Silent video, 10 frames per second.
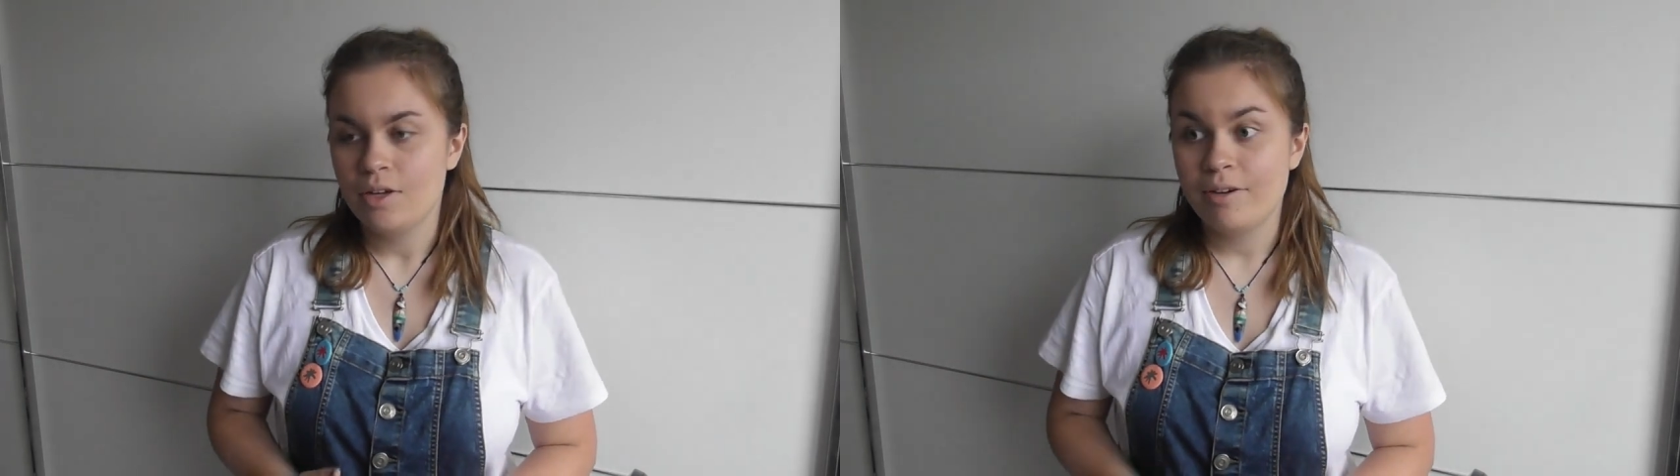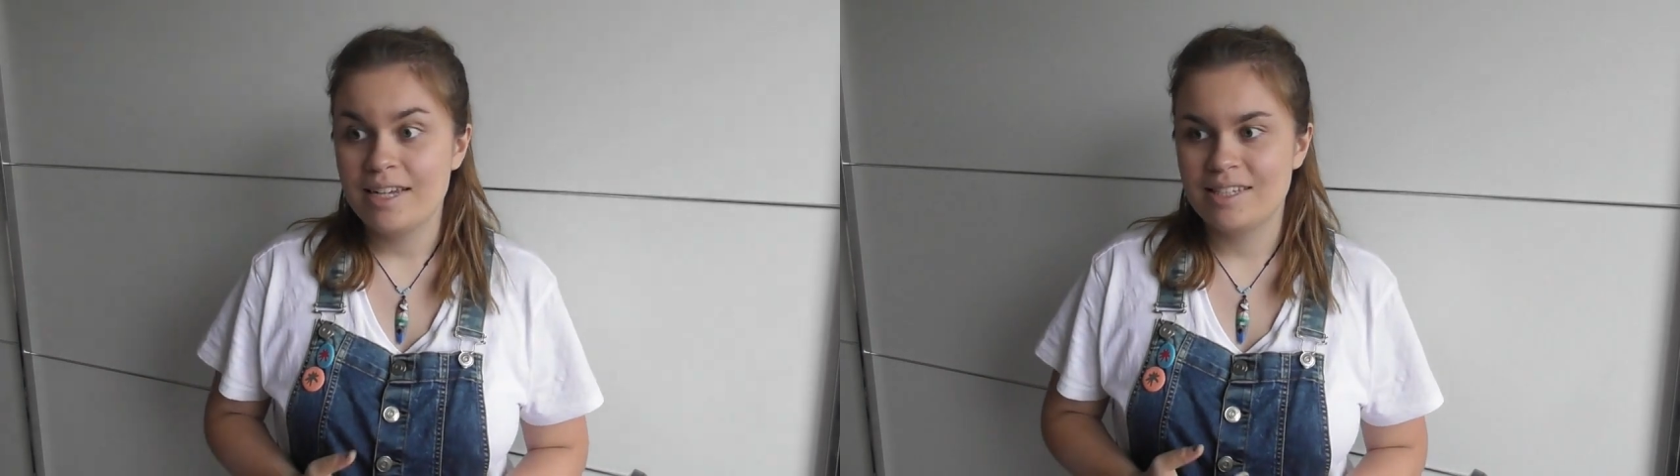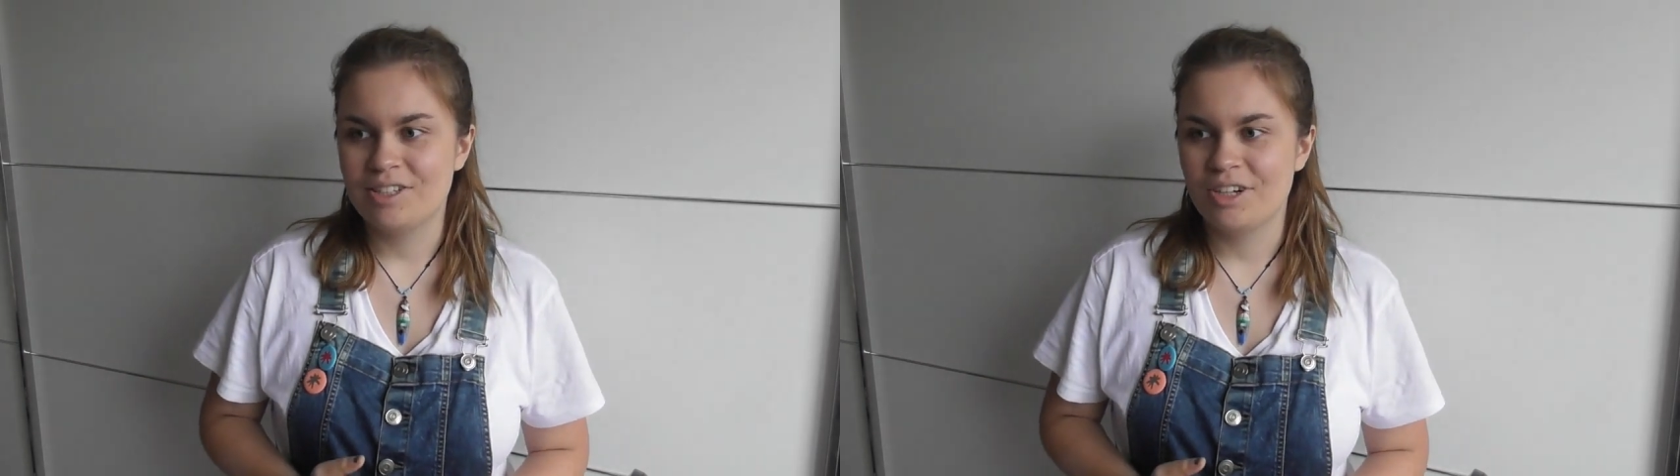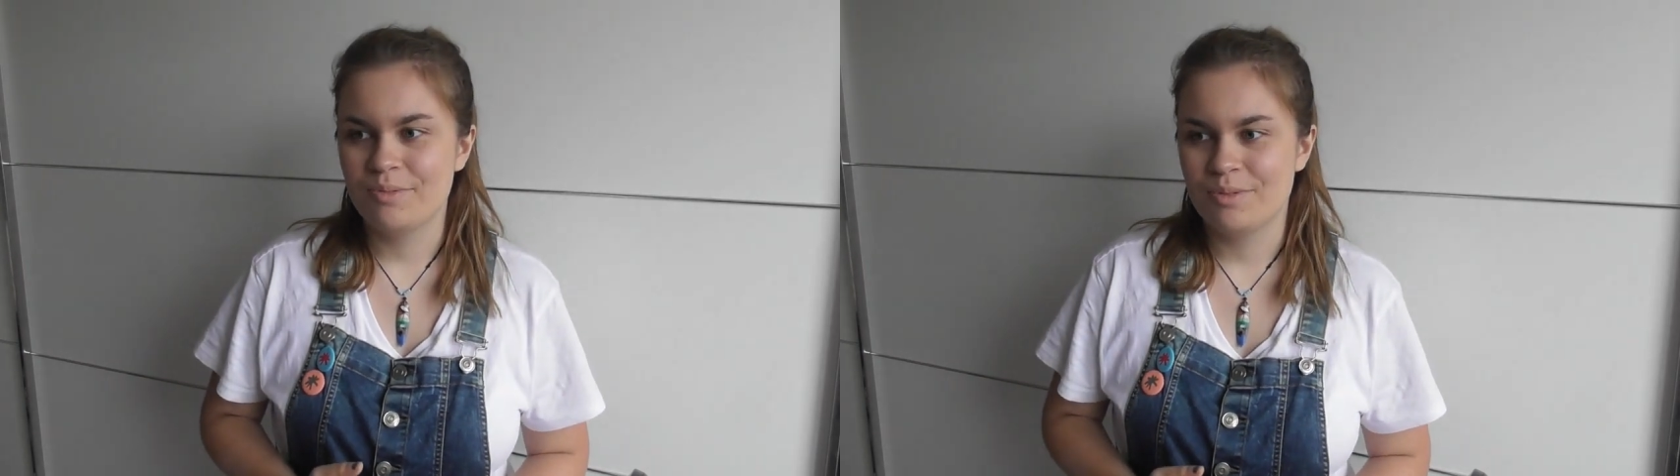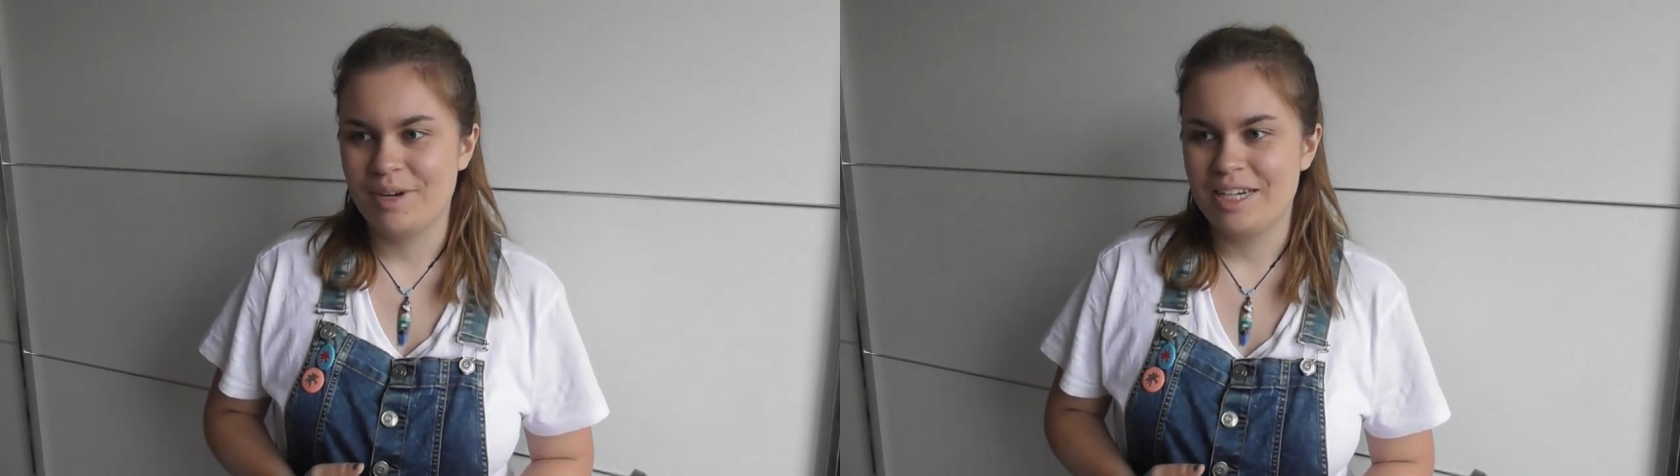crazy
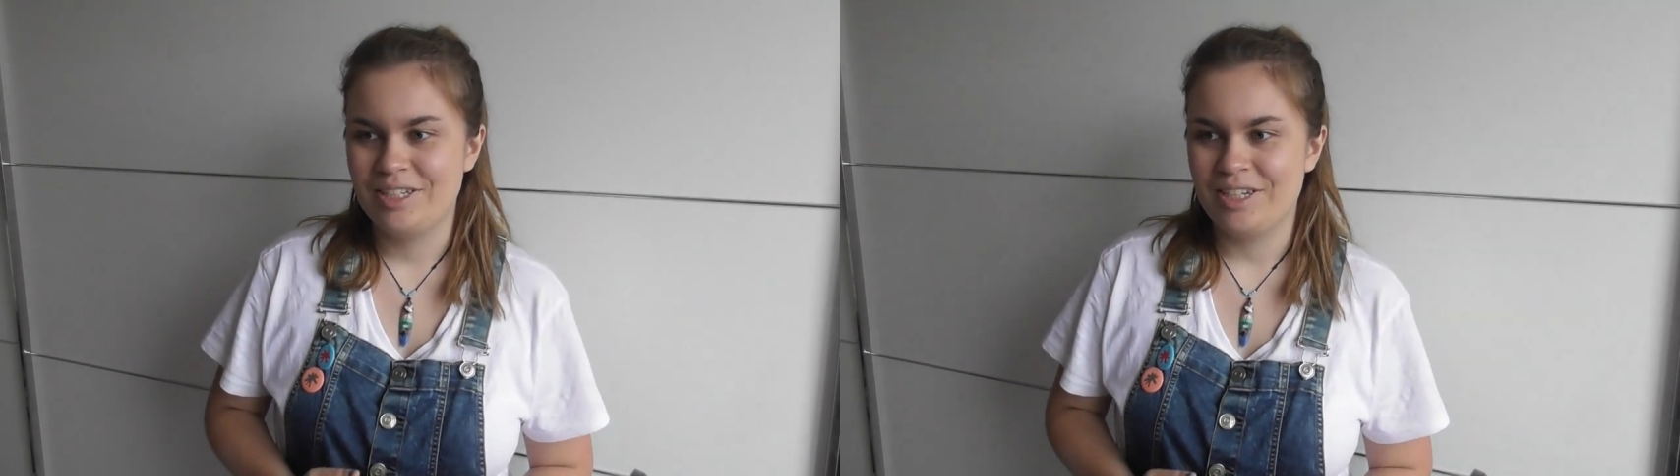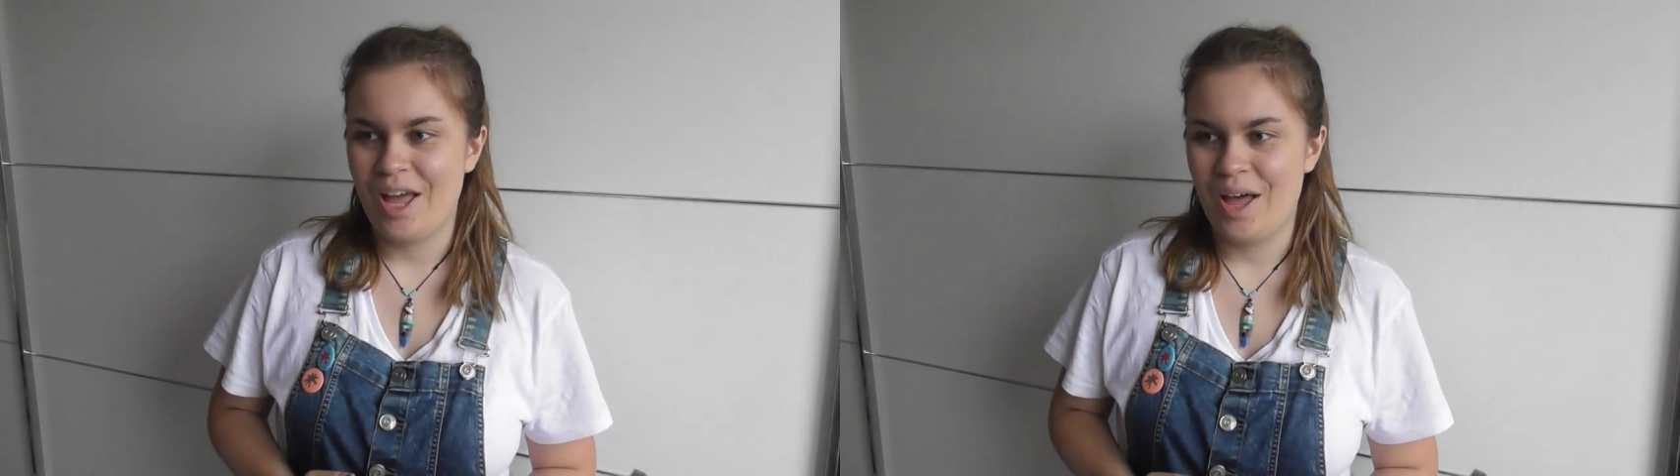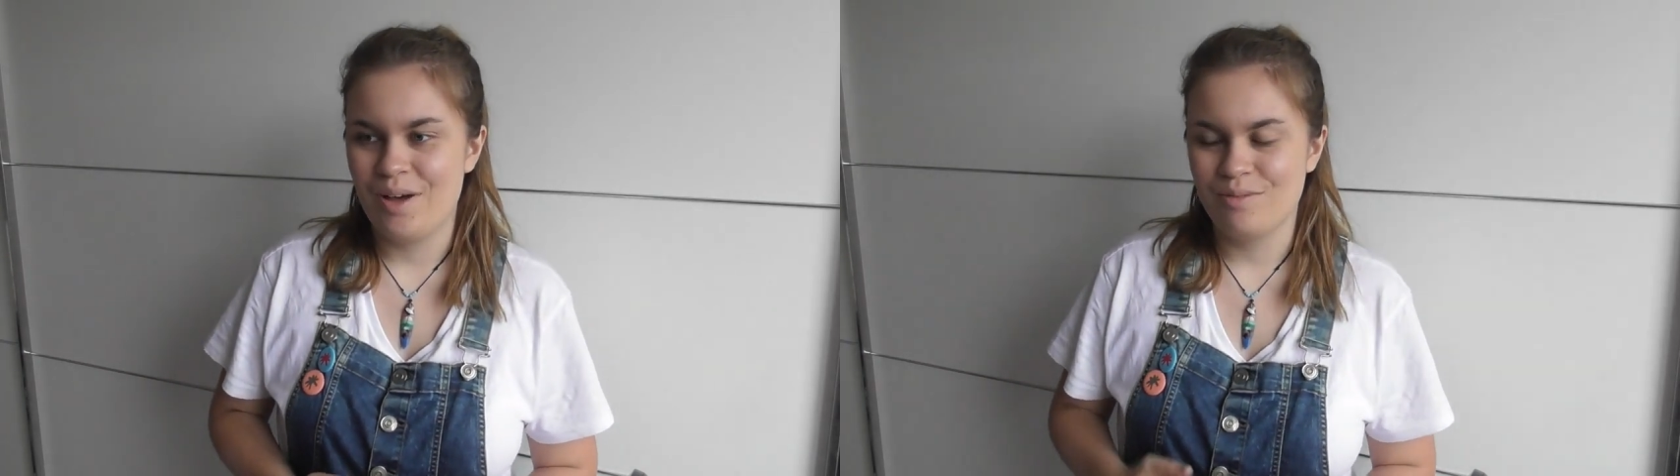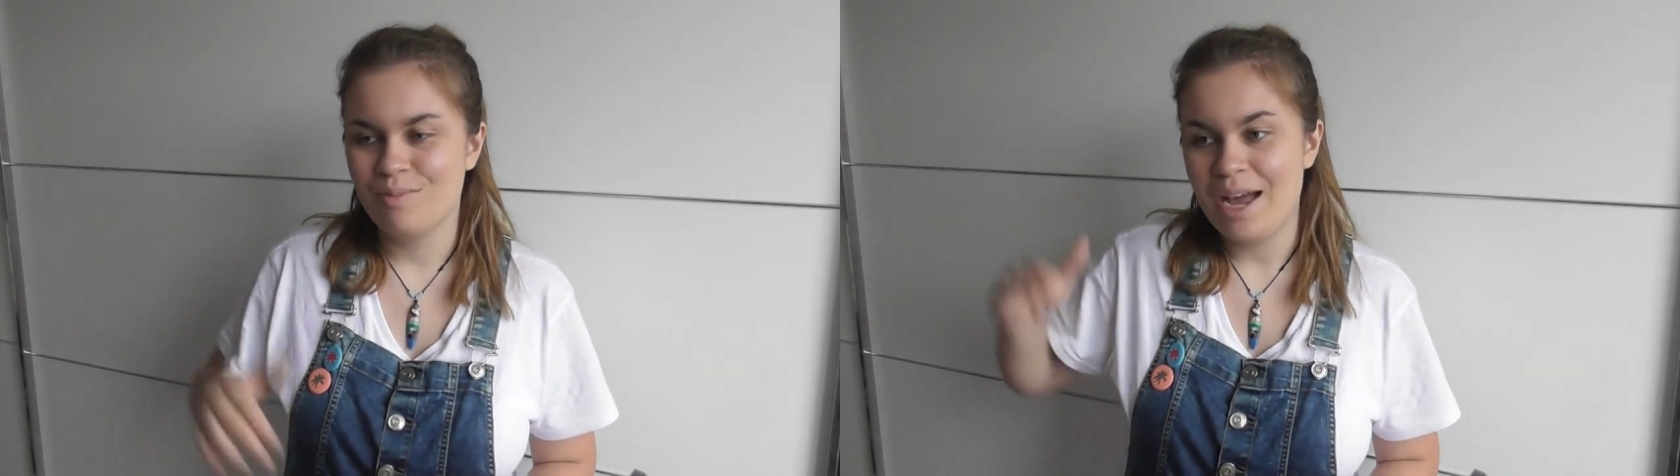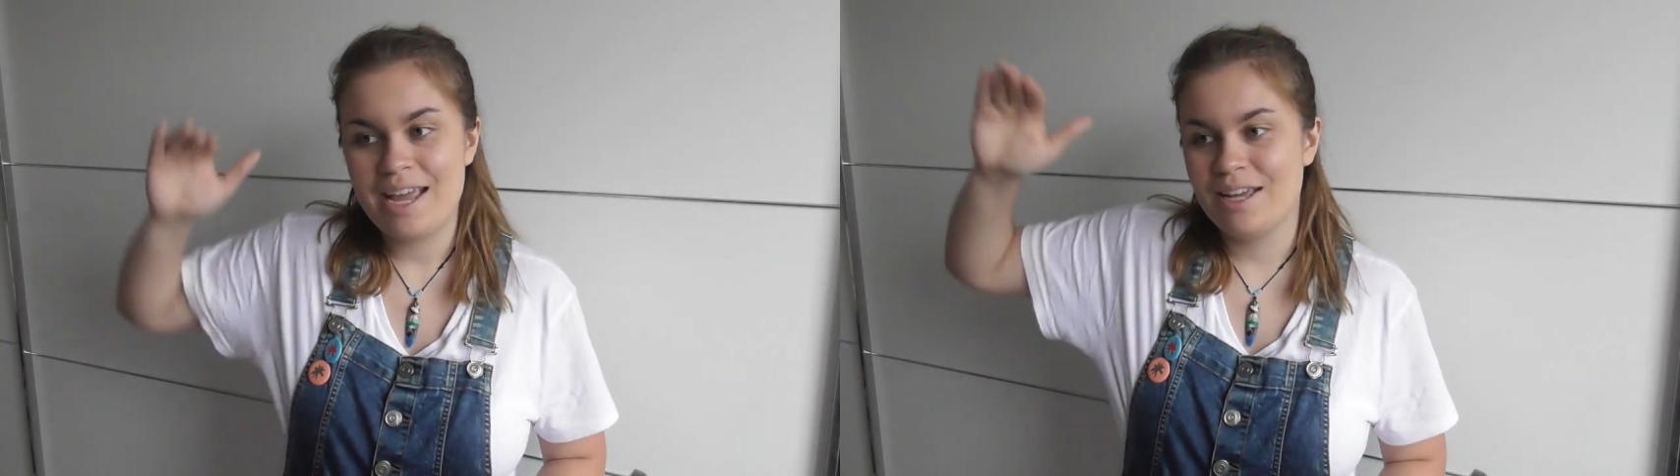jobs which are
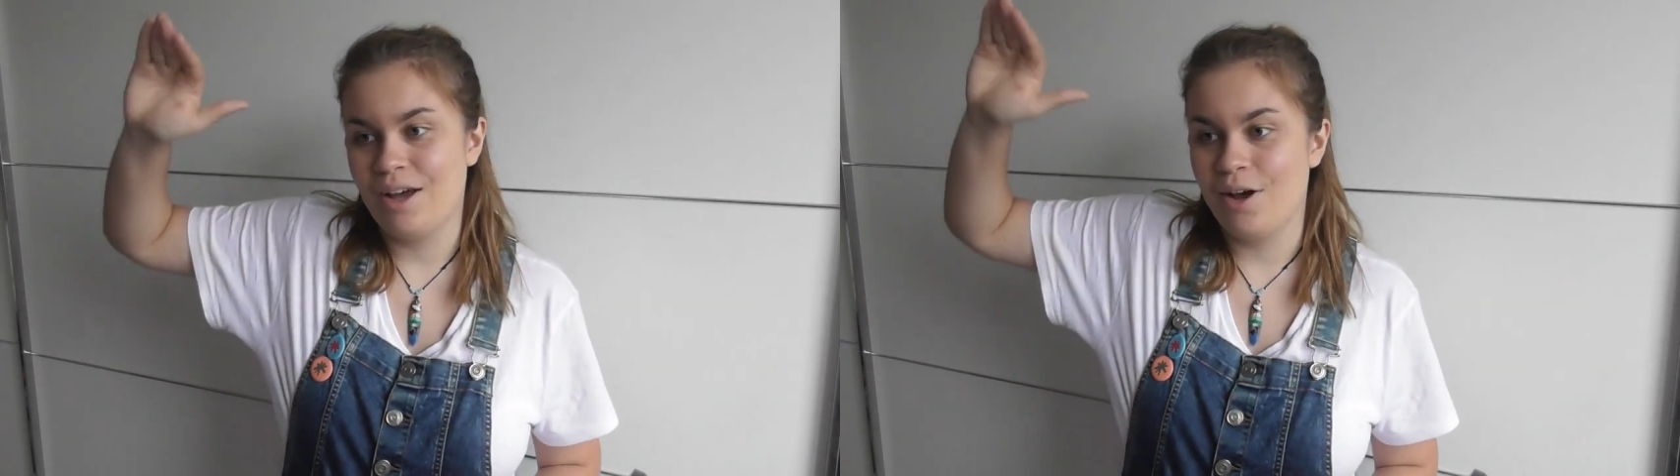way